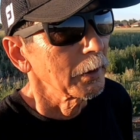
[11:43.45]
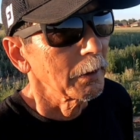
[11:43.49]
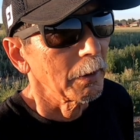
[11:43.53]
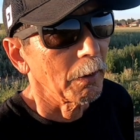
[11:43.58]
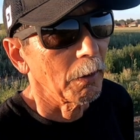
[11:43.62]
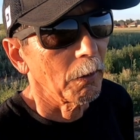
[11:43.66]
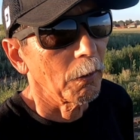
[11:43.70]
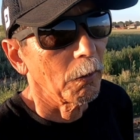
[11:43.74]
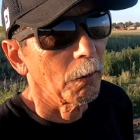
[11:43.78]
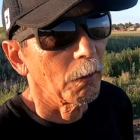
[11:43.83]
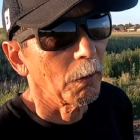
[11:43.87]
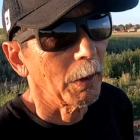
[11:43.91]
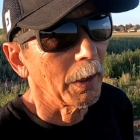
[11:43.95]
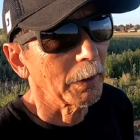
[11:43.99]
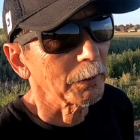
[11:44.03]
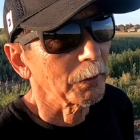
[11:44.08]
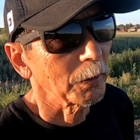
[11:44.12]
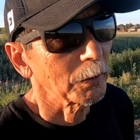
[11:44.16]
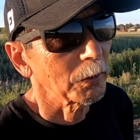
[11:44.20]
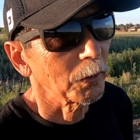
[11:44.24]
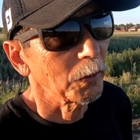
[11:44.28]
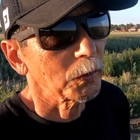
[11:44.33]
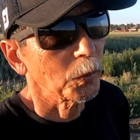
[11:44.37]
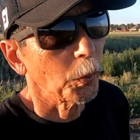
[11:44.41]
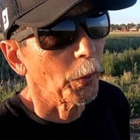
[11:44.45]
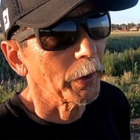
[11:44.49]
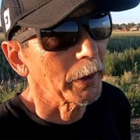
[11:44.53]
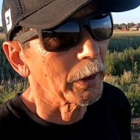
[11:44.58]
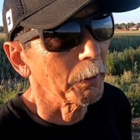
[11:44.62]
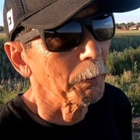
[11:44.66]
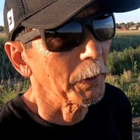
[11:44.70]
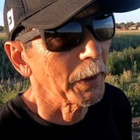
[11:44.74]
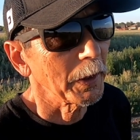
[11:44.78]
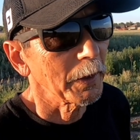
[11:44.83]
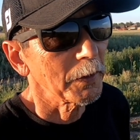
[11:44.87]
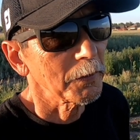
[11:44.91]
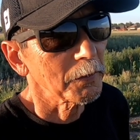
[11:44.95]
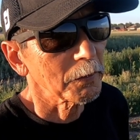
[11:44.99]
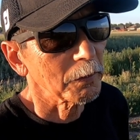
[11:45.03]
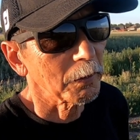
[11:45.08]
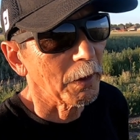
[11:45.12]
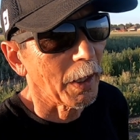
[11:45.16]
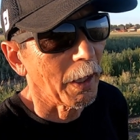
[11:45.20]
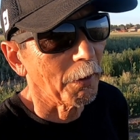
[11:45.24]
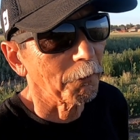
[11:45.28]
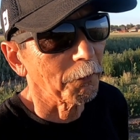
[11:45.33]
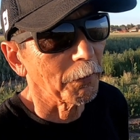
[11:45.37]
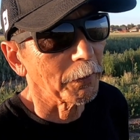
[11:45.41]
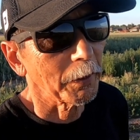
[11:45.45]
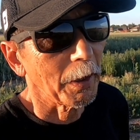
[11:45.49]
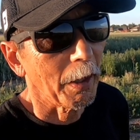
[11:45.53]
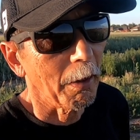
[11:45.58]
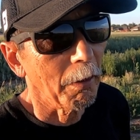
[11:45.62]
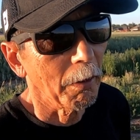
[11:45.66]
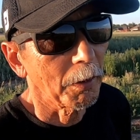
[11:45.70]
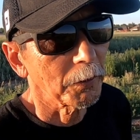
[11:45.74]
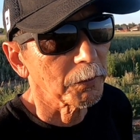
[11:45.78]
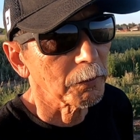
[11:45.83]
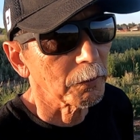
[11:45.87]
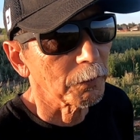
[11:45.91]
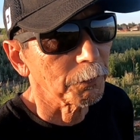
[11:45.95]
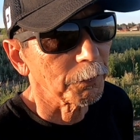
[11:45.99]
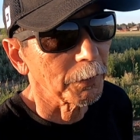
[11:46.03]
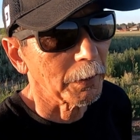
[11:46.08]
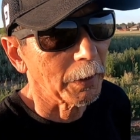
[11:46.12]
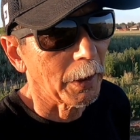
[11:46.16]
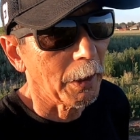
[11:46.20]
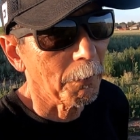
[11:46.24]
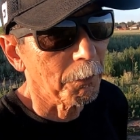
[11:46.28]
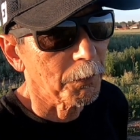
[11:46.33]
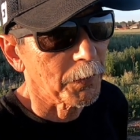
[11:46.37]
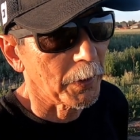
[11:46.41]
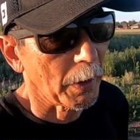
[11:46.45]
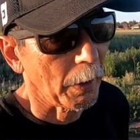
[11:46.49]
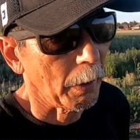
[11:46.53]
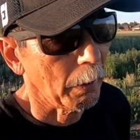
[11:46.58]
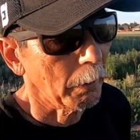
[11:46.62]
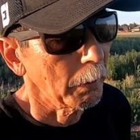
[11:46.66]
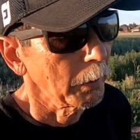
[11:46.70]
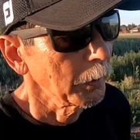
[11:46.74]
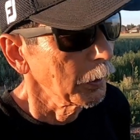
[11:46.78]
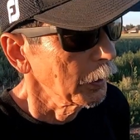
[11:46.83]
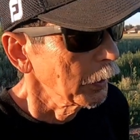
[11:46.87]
oh, I don't know, 20 minutes to half an hour to fill up there.